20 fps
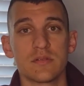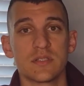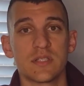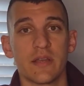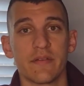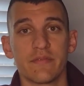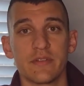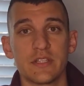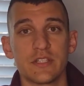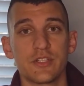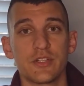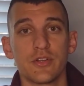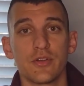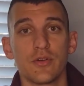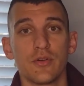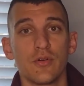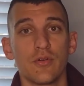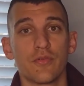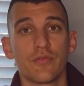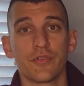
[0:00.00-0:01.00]

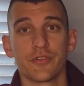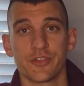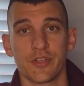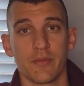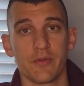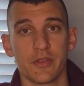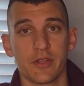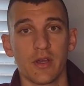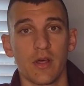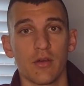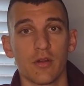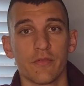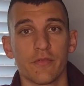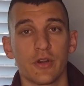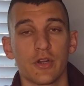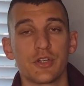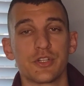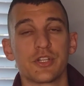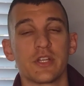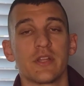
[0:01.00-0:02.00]
$72 for some of the color
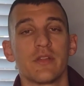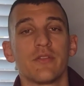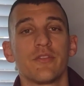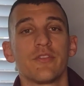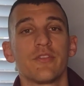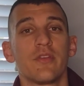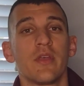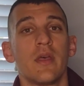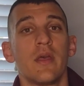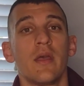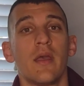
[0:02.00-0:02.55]
versions,